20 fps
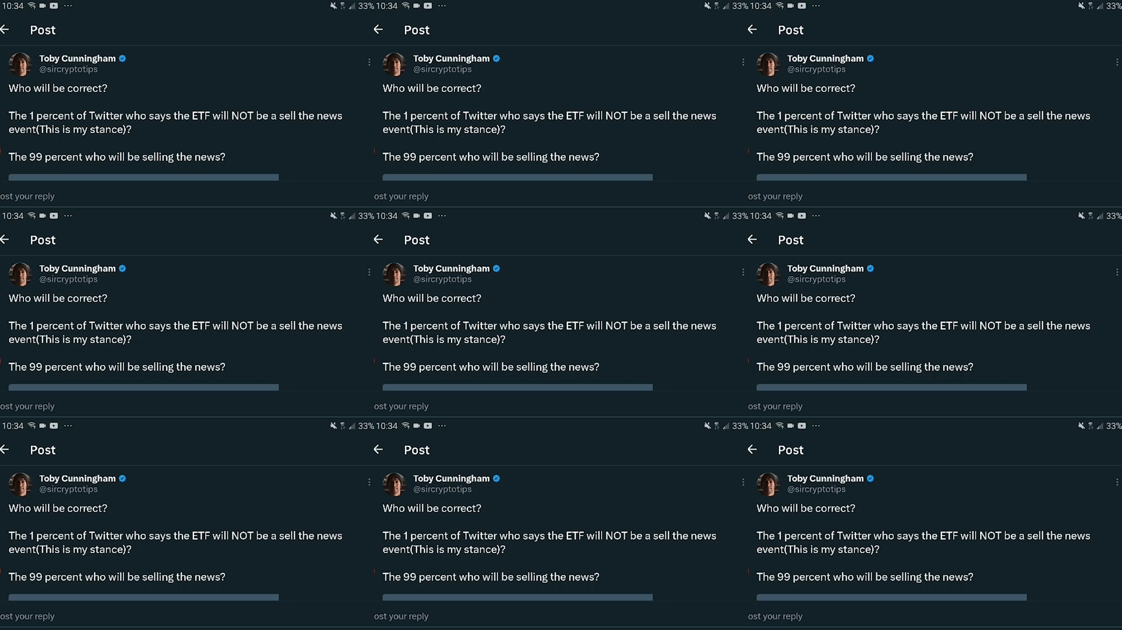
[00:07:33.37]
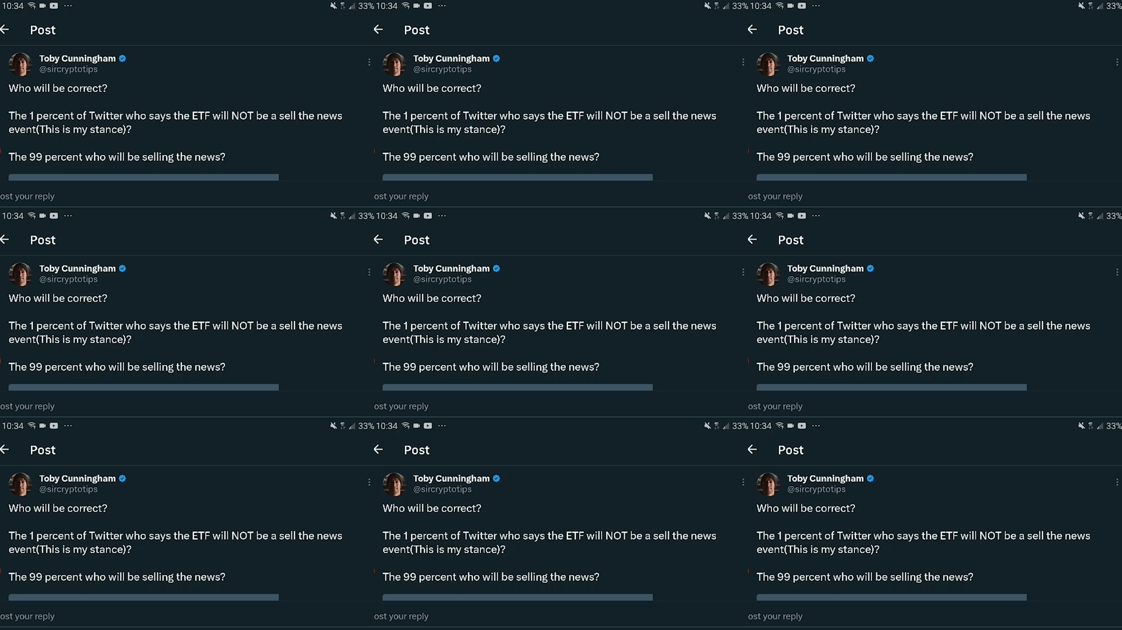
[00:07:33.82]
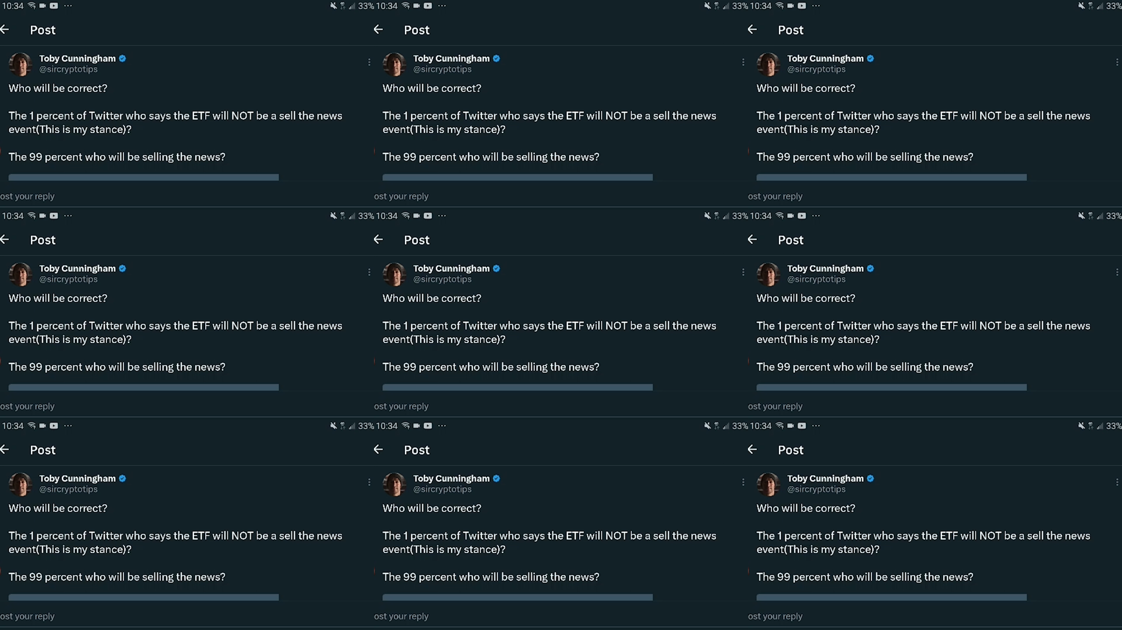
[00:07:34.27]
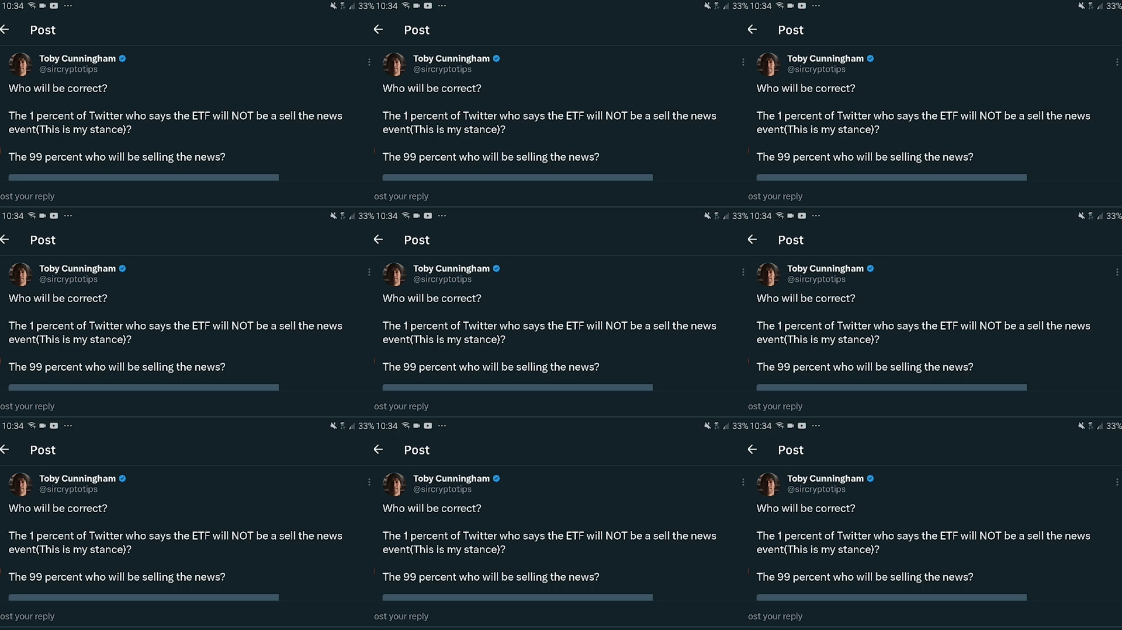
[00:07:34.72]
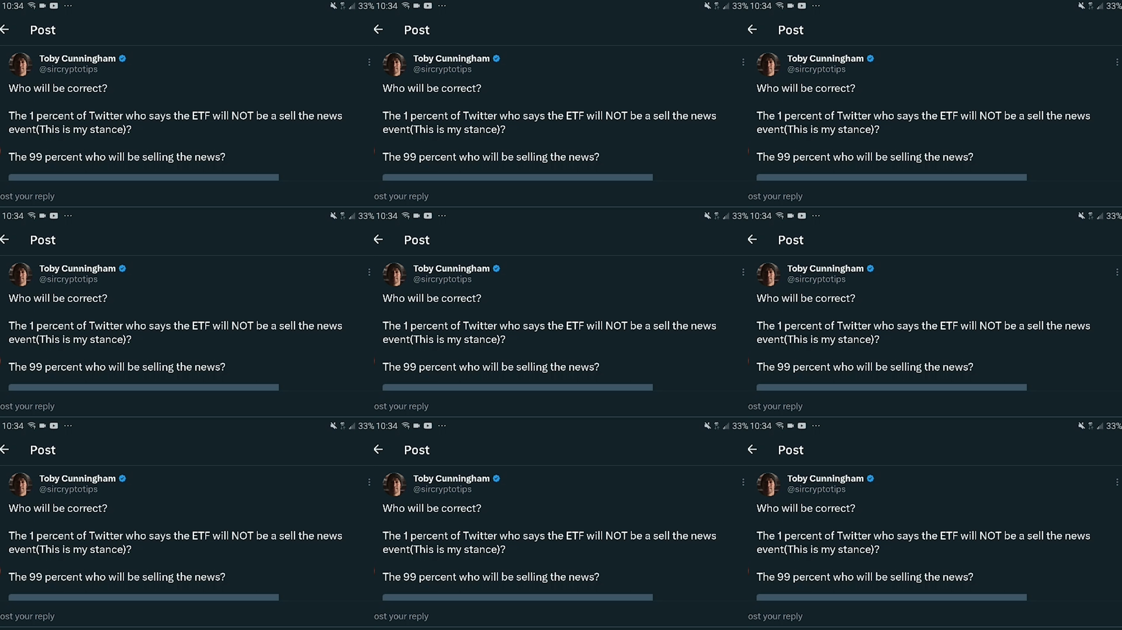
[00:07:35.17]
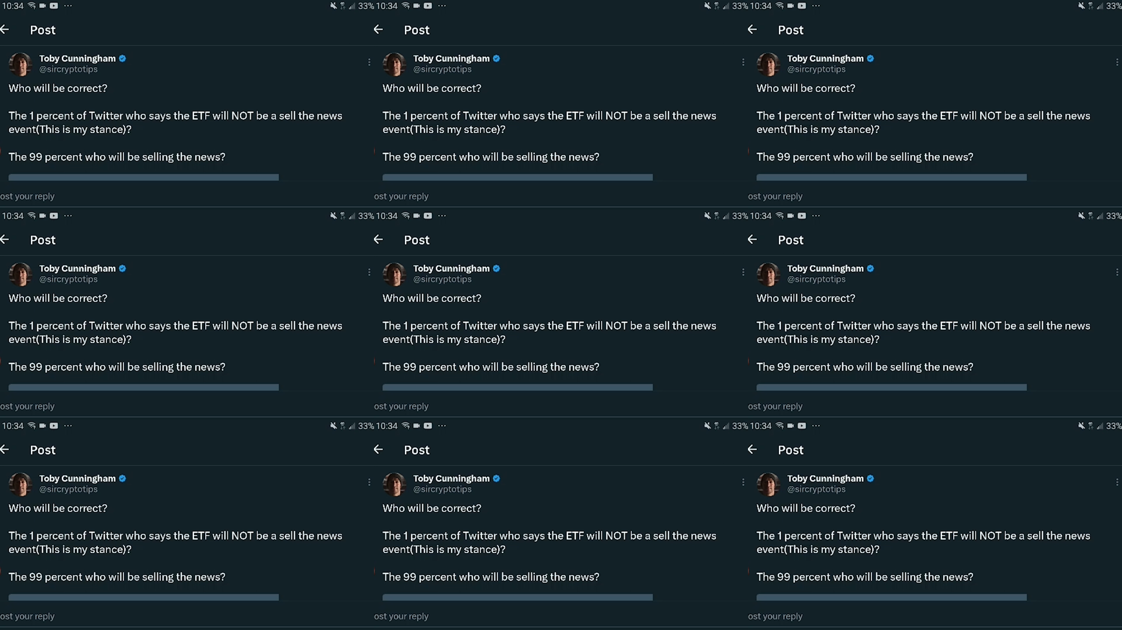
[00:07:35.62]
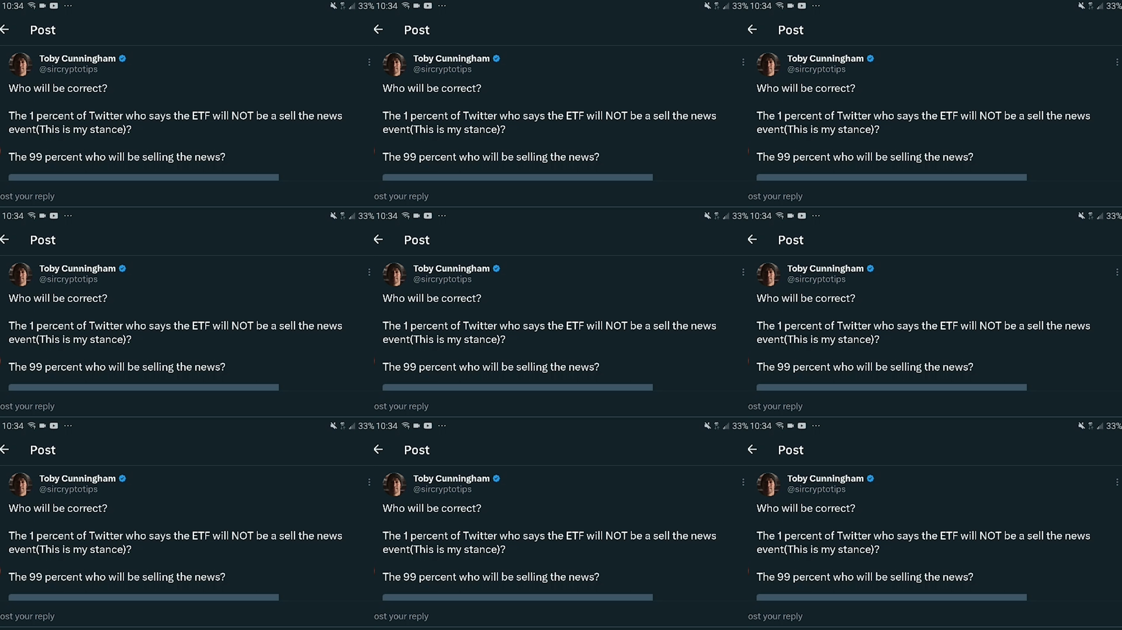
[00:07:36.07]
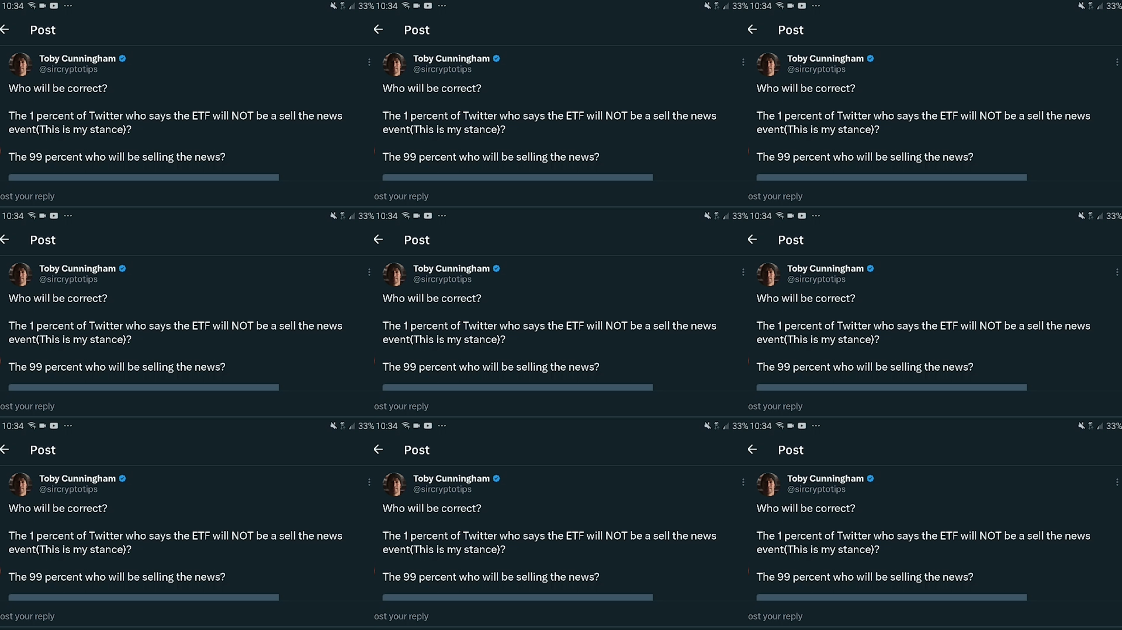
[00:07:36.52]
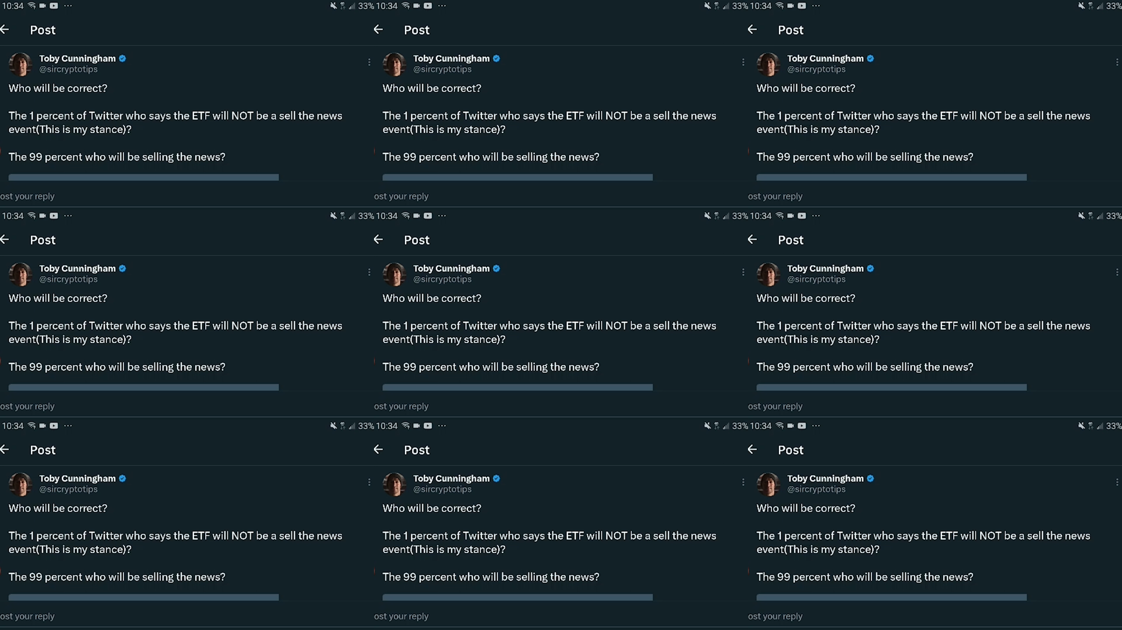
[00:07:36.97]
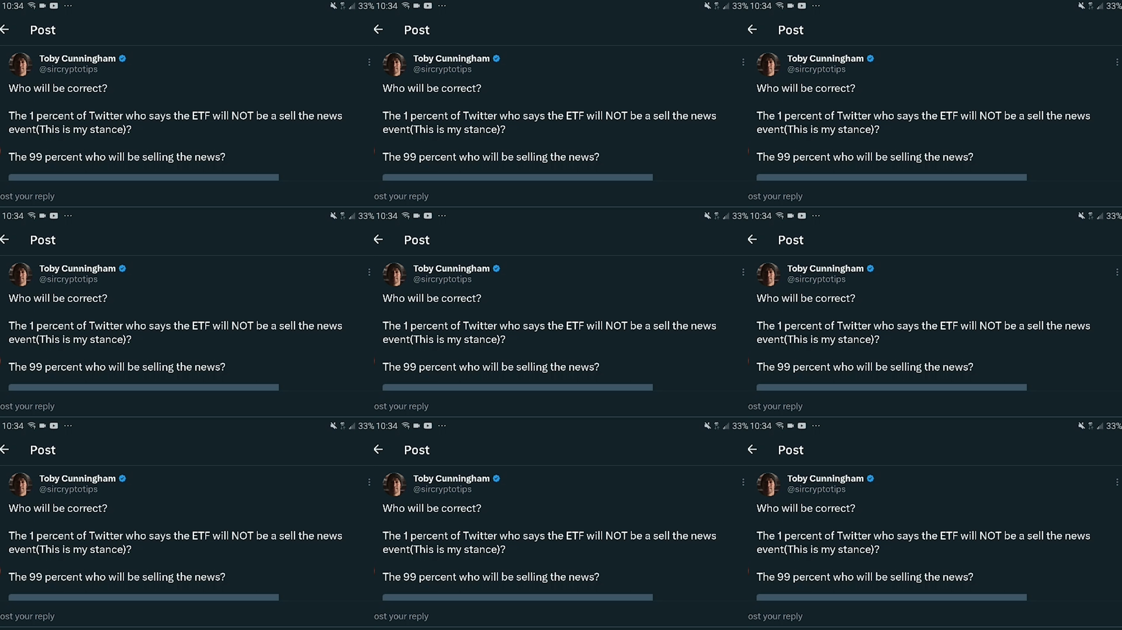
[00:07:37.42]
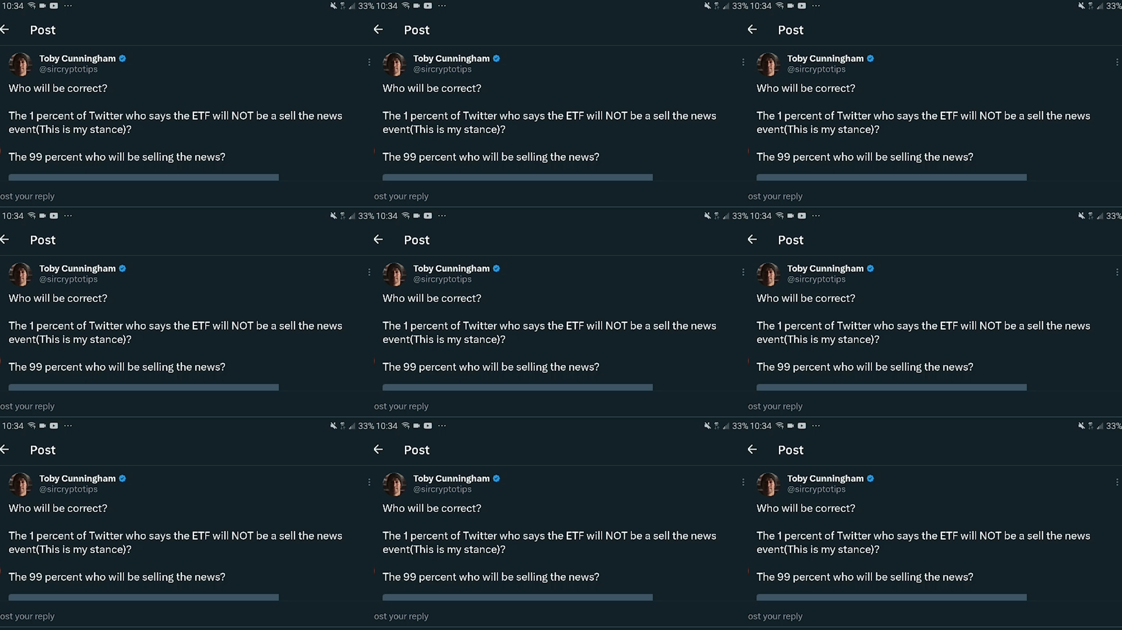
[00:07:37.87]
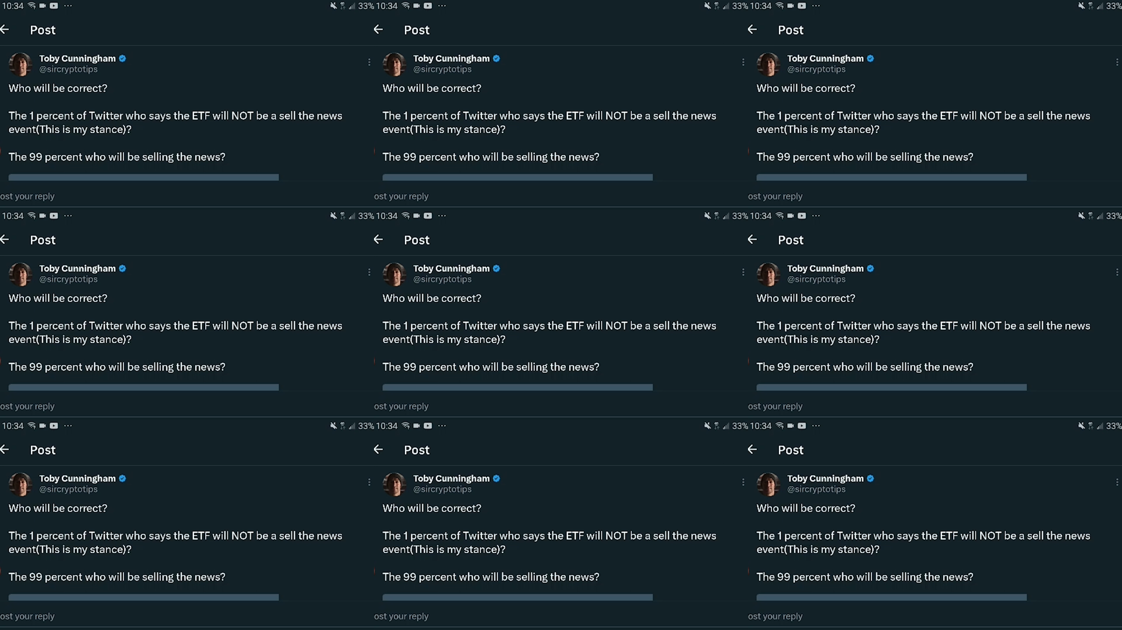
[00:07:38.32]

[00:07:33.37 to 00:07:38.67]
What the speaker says: (no speaker visible)